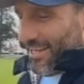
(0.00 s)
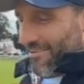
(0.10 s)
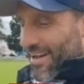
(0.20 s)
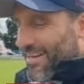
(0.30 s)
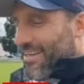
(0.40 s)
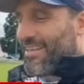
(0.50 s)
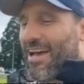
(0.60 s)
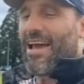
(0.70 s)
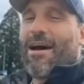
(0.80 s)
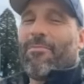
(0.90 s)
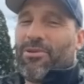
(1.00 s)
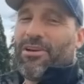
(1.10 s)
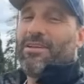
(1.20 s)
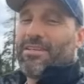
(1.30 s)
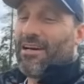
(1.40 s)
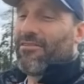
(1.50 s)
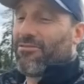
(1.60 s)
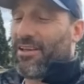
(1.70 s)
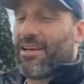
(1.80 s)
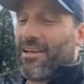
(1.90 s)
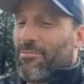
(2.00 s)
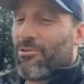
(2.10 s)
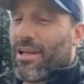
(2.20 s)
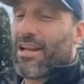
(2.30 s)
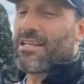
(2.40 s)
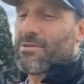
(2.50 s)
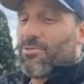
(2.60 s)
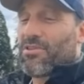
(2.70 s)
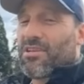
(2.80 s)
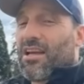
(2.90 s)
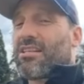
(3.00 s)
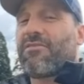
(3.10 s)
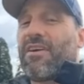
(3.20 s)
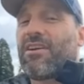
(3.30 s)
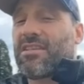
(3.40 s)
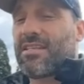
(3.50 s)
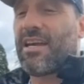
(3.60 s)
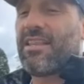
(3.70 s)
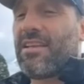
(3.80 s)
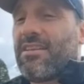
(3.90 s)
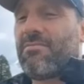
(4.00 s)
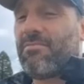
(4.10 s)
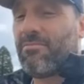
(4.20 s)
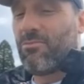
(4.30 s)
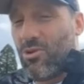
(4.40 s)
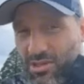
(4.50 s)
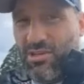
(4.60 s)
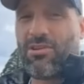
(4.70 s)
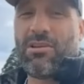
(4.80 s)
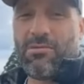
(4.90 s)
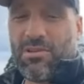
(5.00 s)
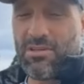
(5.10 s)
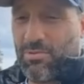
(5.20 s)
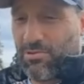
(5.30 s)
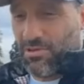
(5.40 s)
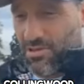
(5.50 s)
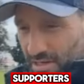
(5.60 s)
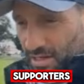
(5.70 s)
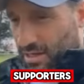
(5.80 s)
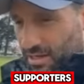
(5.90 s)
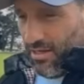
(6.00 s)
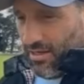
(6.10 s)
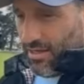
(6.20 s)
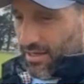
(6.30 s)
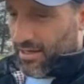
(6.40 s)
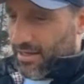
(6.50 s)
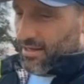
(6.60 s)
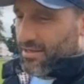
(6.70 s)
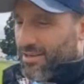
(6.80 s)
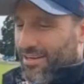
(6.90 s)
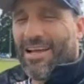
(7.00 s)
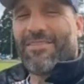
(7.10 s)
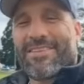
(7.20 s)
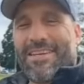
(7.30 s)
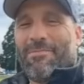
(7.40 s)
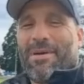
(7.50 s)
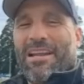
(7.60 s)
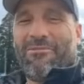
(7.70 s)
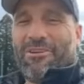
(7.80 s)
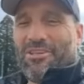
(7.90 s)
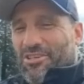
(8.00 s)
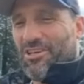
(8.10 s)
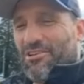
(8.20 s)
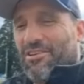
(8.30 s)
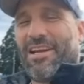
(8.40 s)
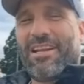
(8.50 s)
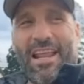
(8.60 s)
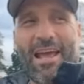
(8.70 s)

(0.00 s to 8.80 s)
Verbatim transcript: anyway, they are pretty tough, uh, the Port Adelaide supporters. I go so far as to say they're worse than Collingwood supporters. Uh, yeah. Uh, and I'd love yeah. seeing Bailey Fitz turn around and